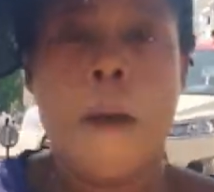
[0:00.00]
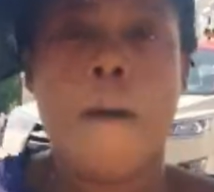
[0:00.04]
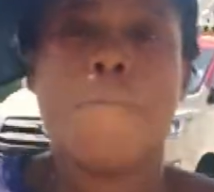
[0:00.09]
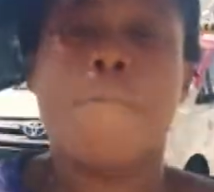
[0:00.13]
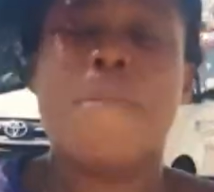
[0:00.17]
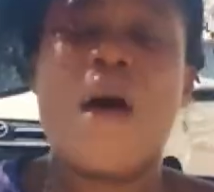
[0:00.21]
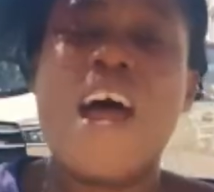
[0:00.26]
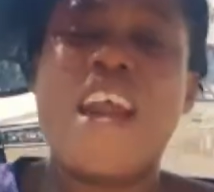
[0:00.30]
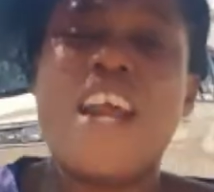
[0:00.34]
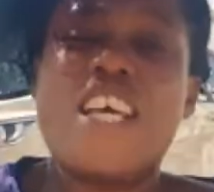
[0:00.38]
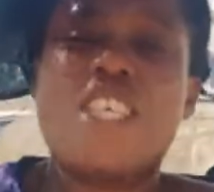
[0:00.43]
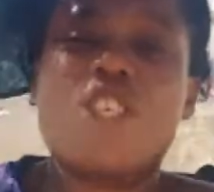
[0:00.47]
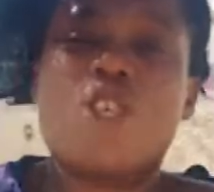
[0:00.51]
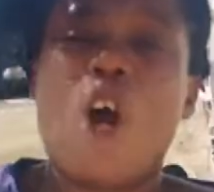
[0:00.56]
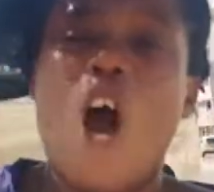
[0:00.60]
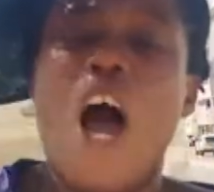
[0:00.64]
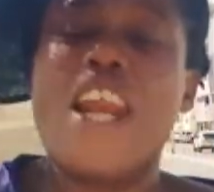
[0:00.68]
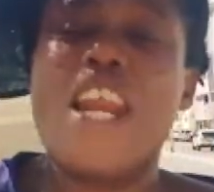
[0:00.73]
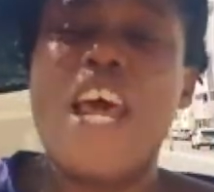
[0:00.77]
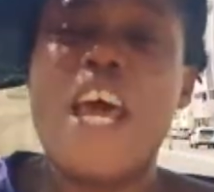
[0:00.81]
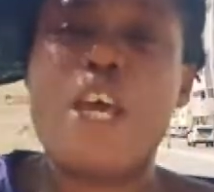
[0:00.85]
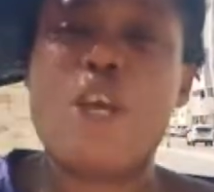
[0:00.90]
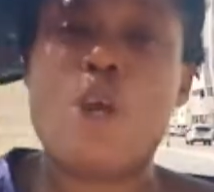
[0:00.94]
but he's
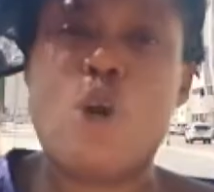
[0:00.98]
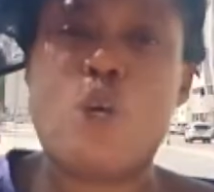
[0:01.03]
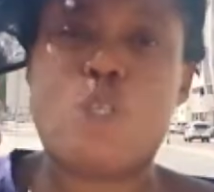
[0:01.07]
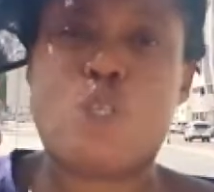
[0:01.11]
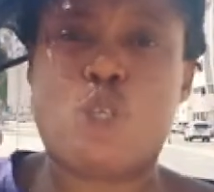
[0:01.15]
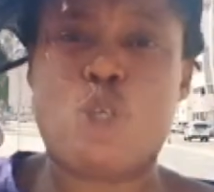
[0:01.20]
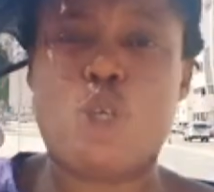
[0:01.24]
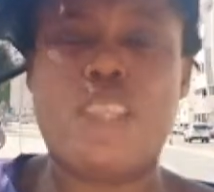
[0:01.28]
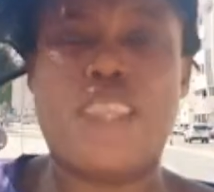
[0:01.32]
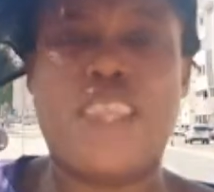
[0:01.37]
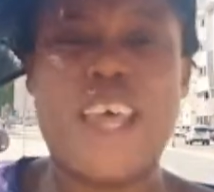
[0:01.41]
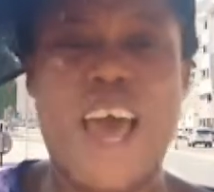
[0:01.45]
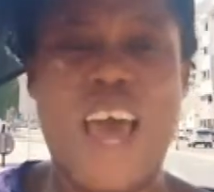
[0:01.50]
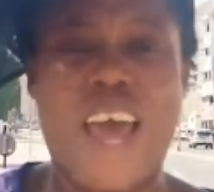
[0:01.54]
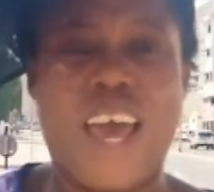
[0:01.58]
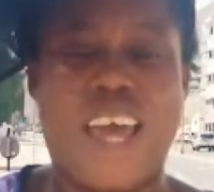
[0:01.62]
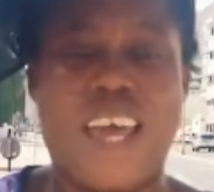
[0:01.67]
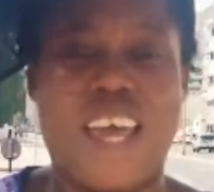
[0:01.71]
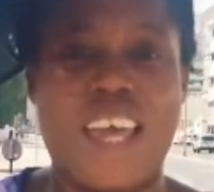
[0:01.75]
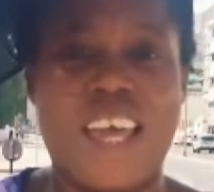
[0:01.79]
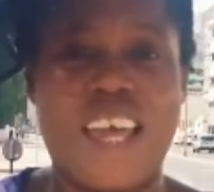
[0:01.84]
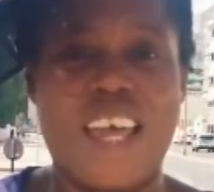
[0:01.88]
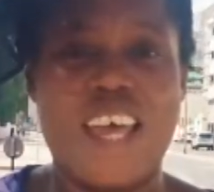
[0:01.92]
calling you
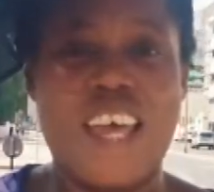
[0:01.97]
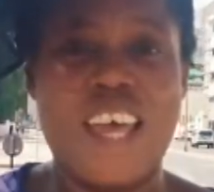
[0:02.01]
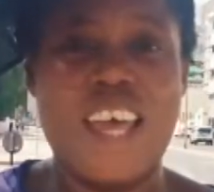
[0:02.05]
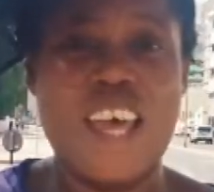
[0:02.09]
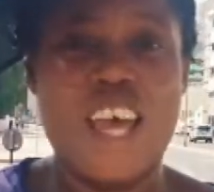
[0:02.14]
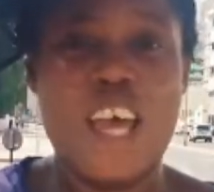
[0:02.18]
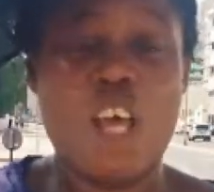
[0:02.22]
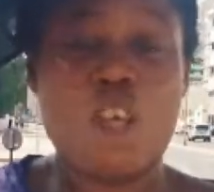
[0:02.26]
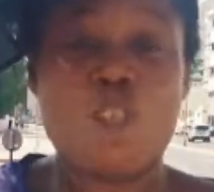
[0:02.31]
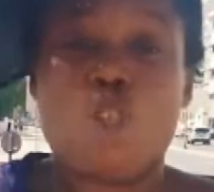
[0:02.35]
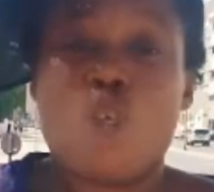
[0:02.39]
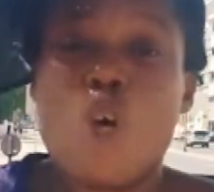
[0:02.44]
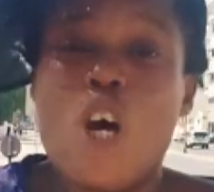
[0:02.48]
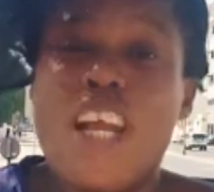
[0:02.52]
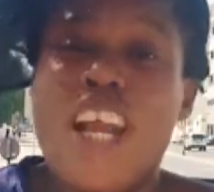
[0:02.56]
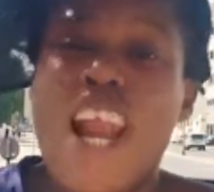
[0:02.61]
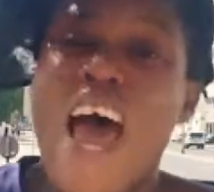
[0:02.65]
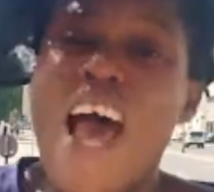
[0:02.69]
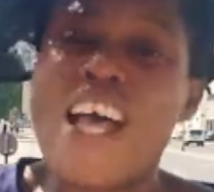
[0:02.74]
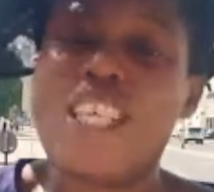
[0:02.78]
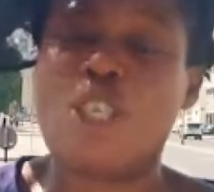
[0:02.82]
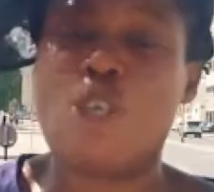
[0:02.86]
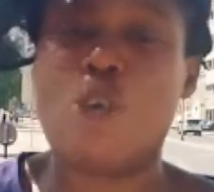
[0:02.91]
today to
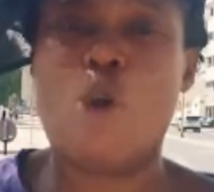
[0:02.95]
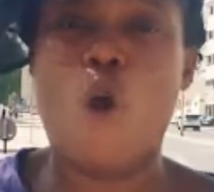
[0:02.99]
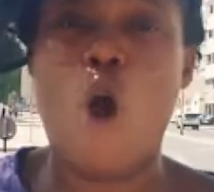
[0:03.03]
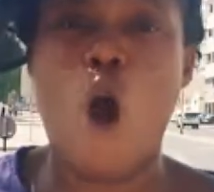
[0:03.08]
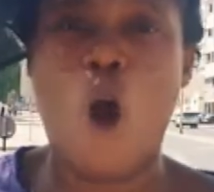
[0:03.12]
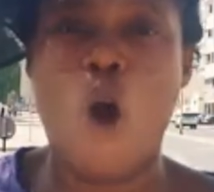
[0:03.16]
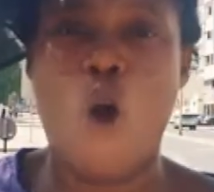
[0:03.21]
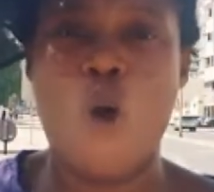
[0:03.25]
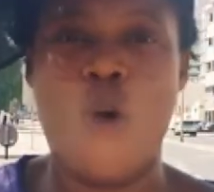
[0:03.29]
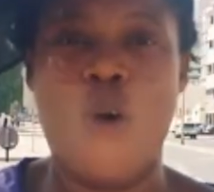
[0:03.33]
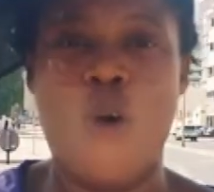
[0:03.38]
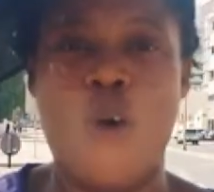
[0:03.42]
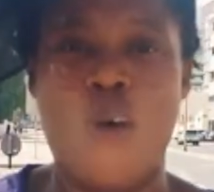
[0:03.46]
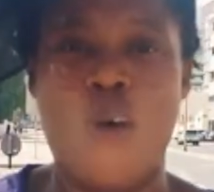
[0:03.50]
let go.